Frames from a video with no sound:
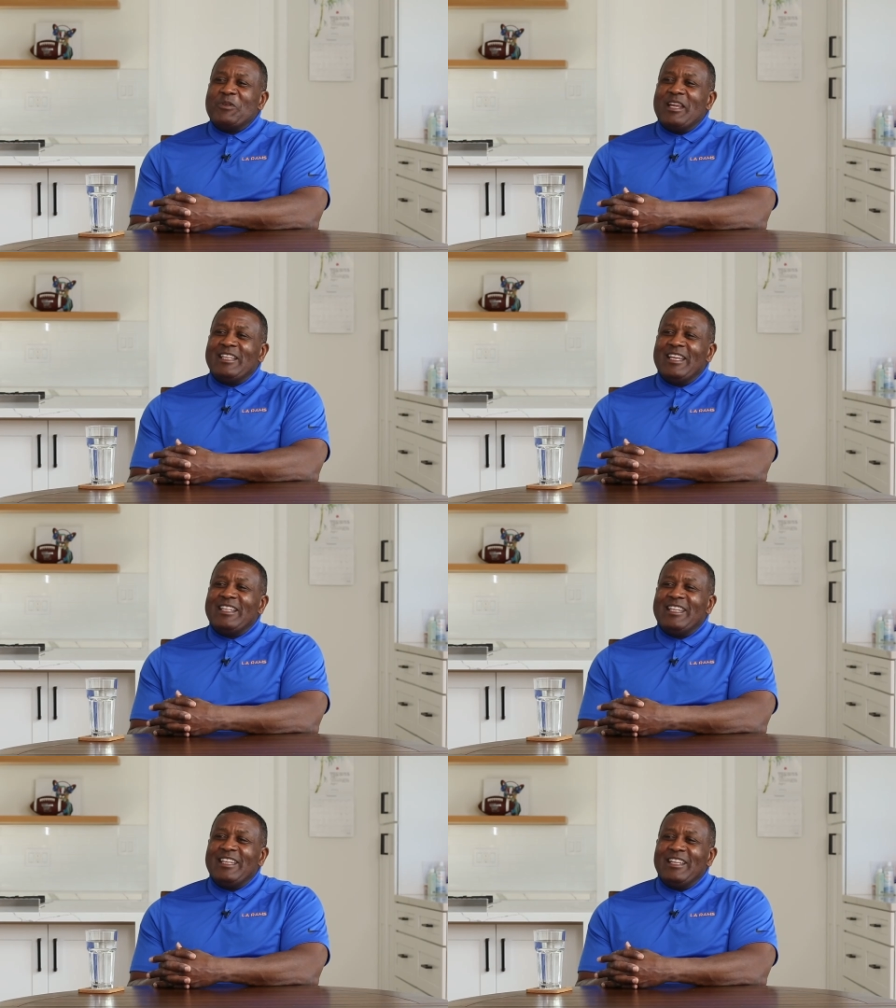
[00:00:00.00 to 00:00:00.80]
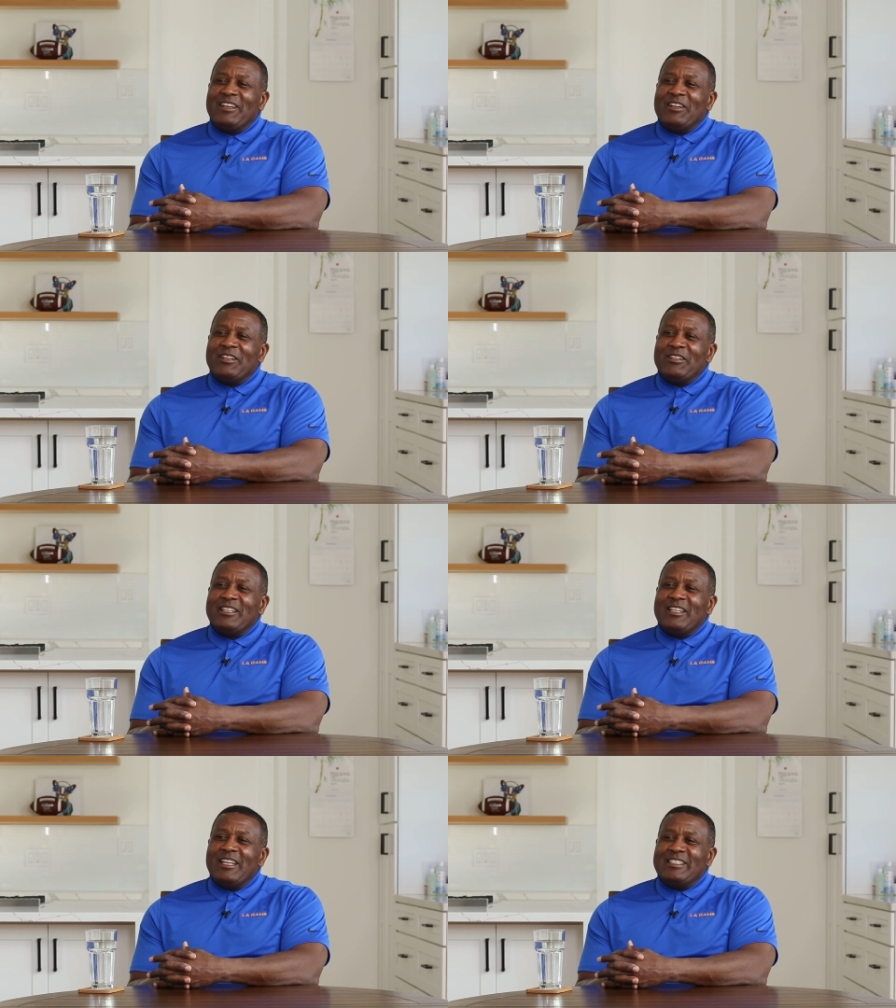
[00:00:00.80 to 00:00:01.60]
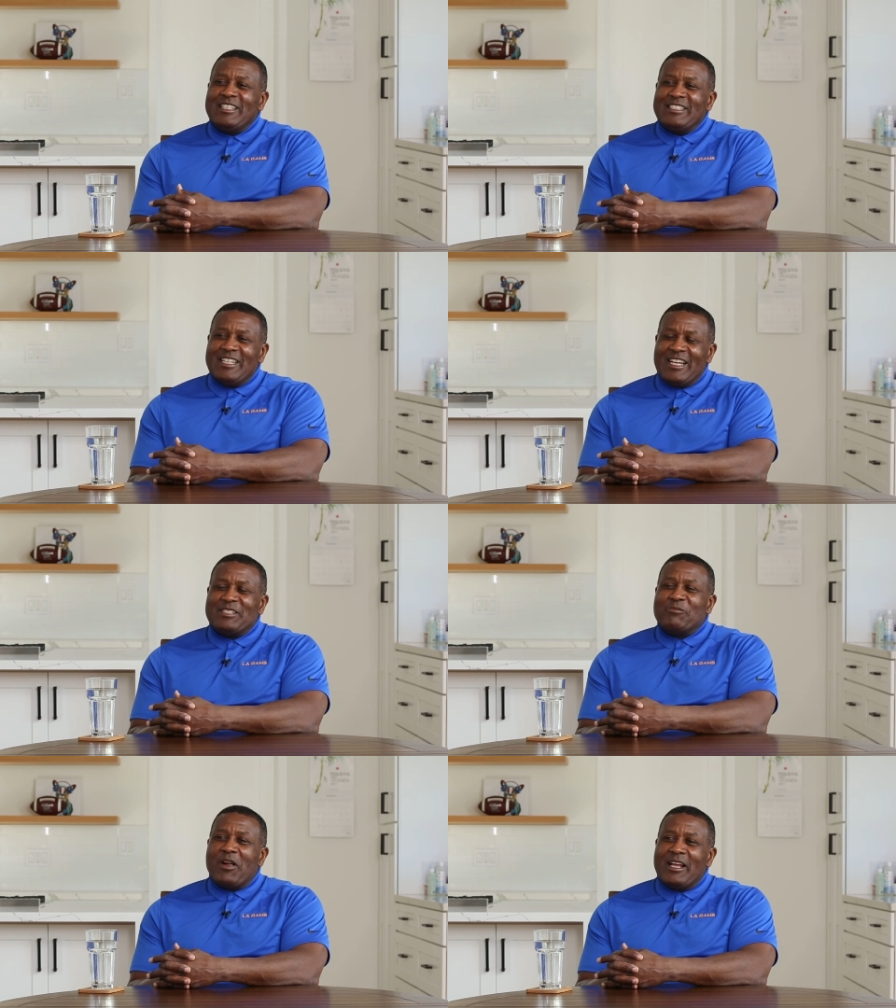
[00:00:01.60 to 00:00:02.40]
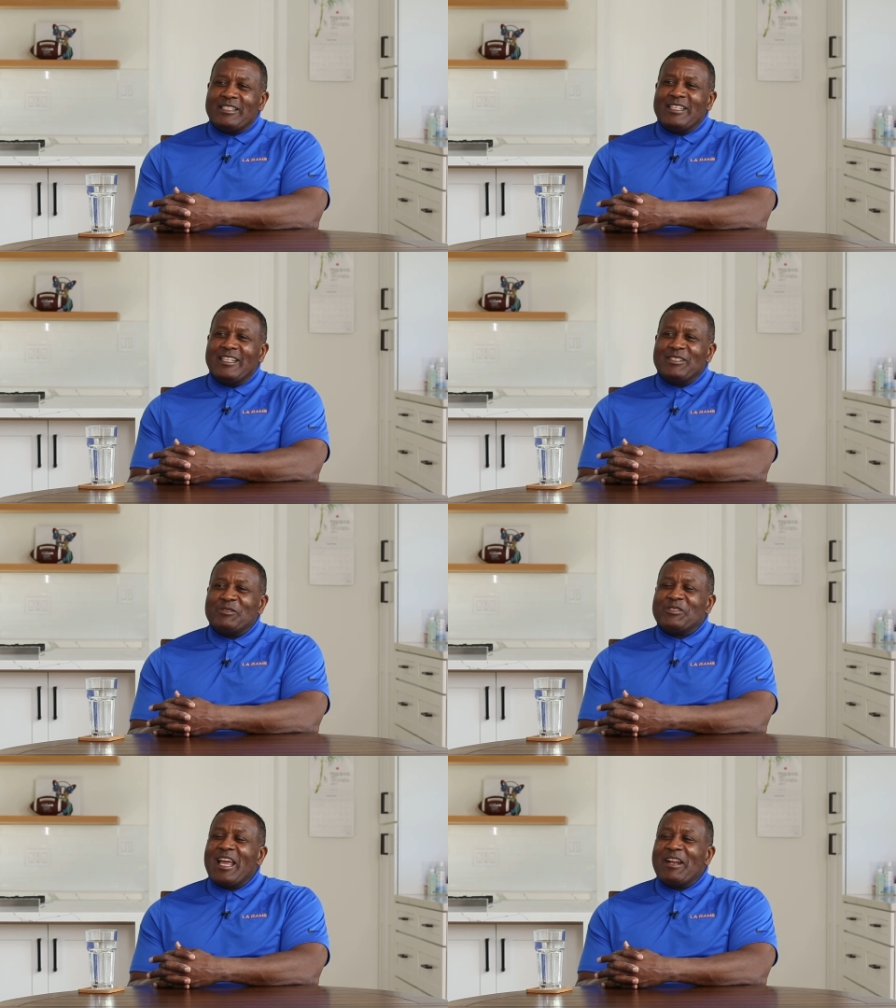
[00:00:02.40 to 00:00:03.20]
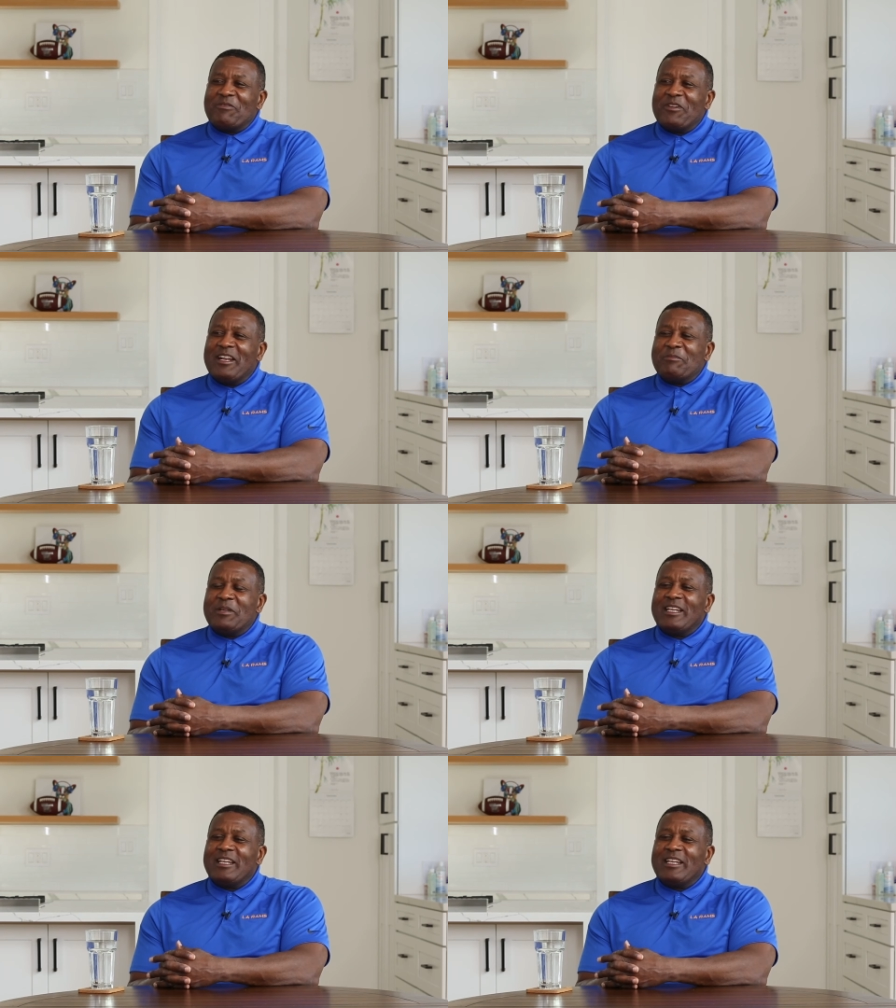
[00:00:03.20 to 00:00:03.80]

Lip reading: we did the injection process, it was kind of funny